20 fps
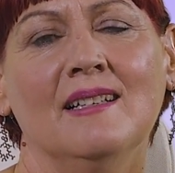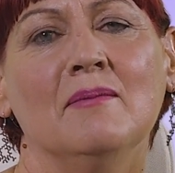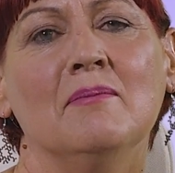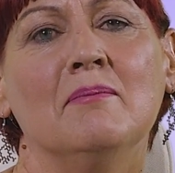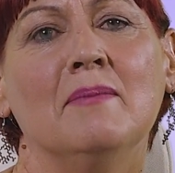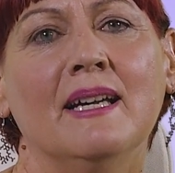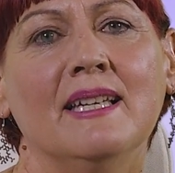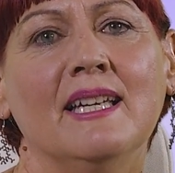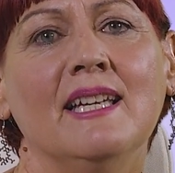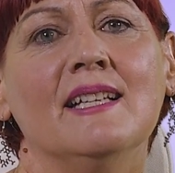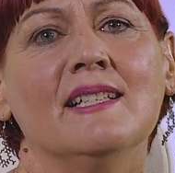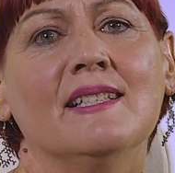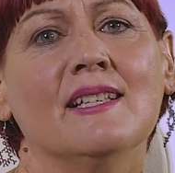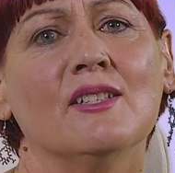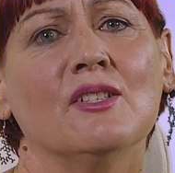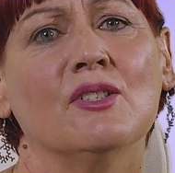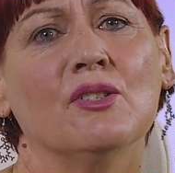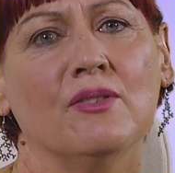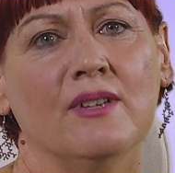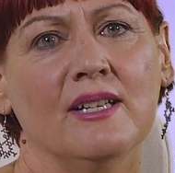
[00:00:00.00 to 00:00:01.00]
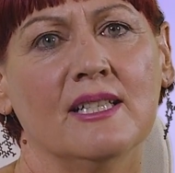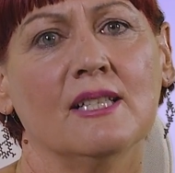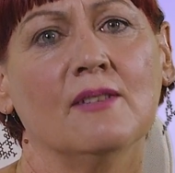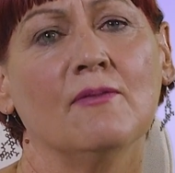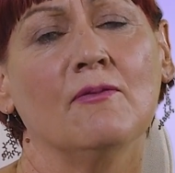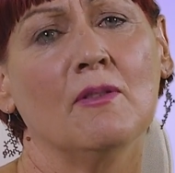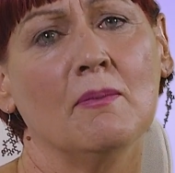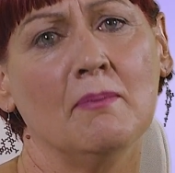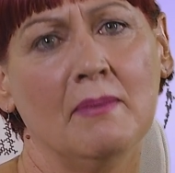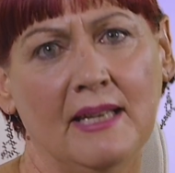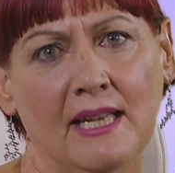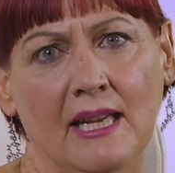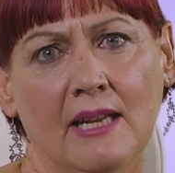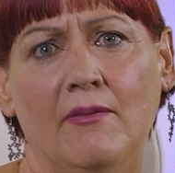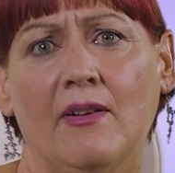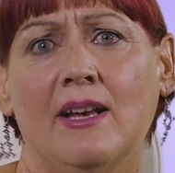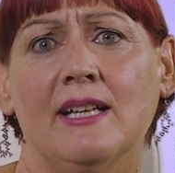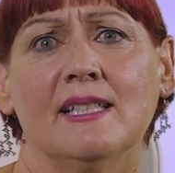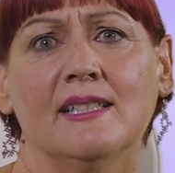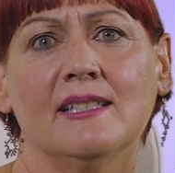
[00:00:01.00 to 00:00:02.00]
Money is a stress for many
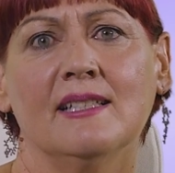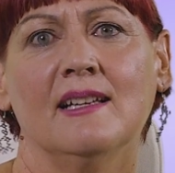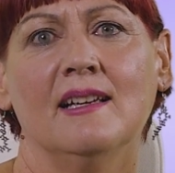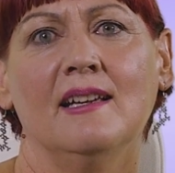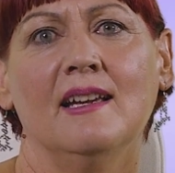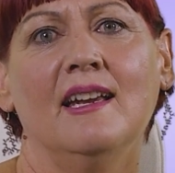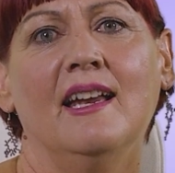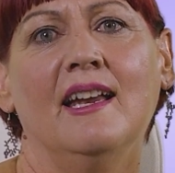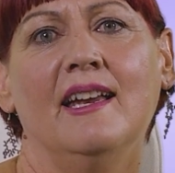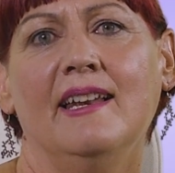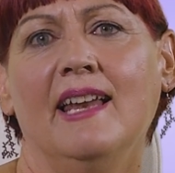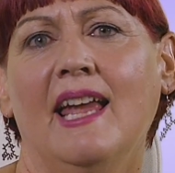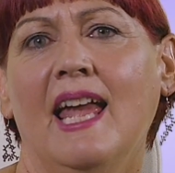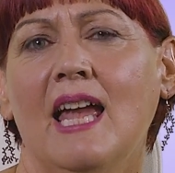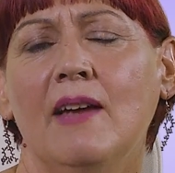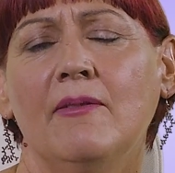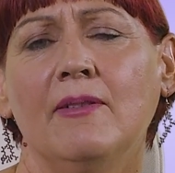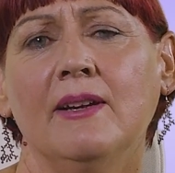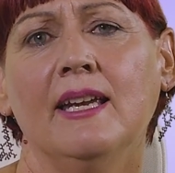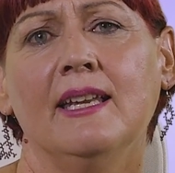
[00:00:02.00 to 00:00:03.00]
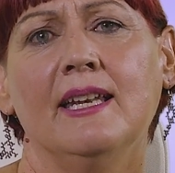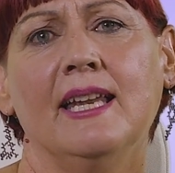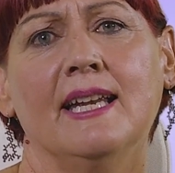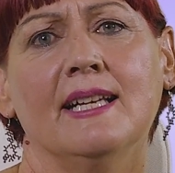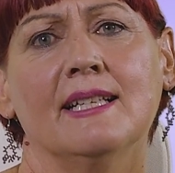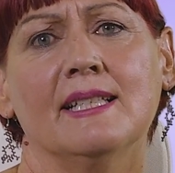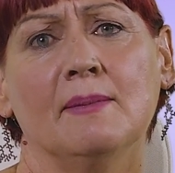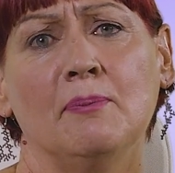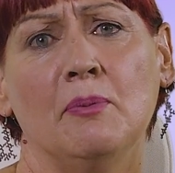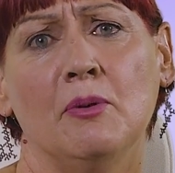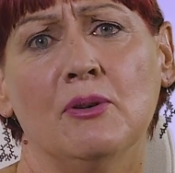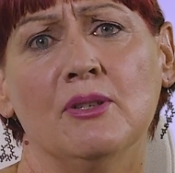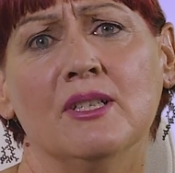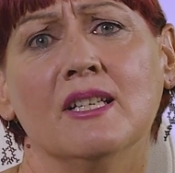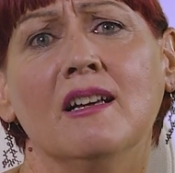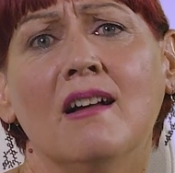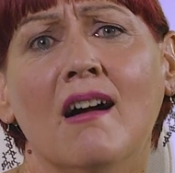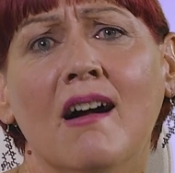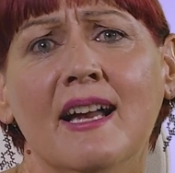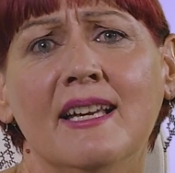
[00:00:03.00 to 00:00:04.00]
of us, and having an
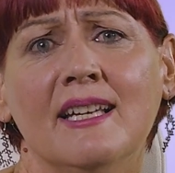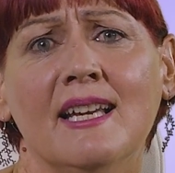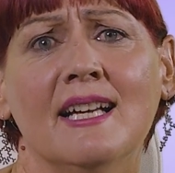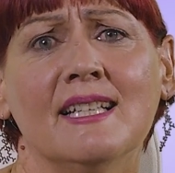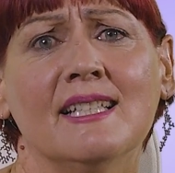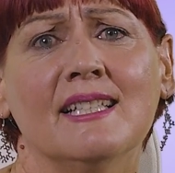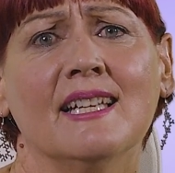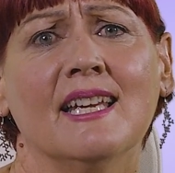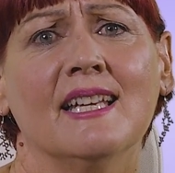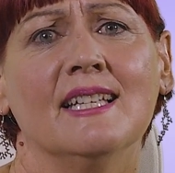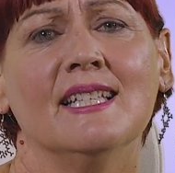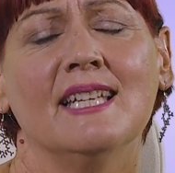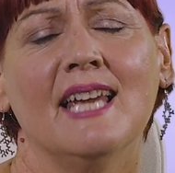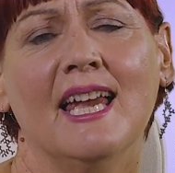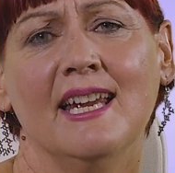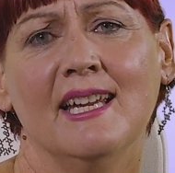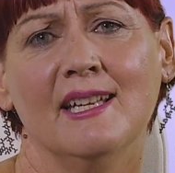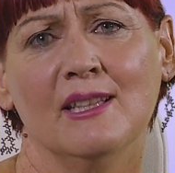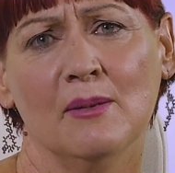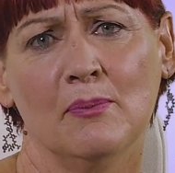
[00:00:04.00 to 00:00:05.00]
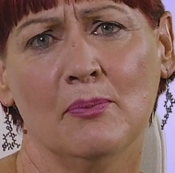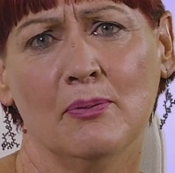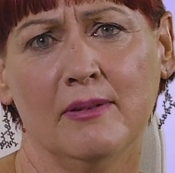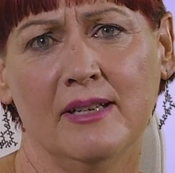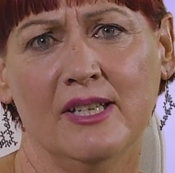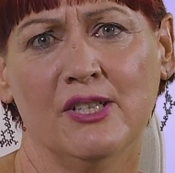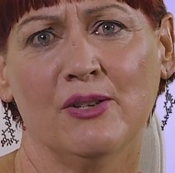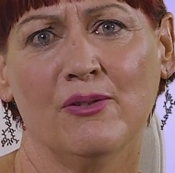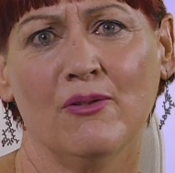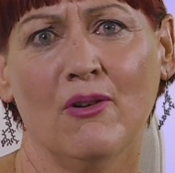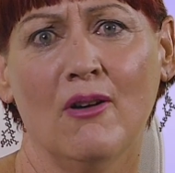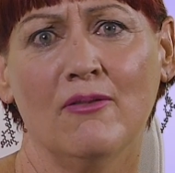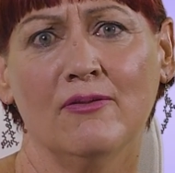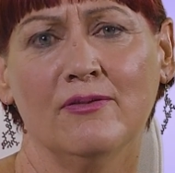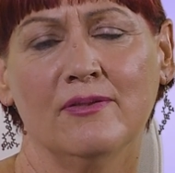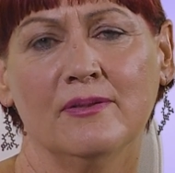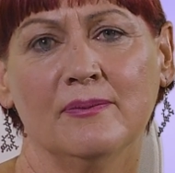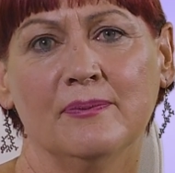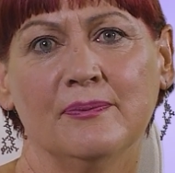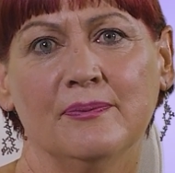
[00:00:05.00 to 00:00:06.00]
expert guide us can take the pressure off.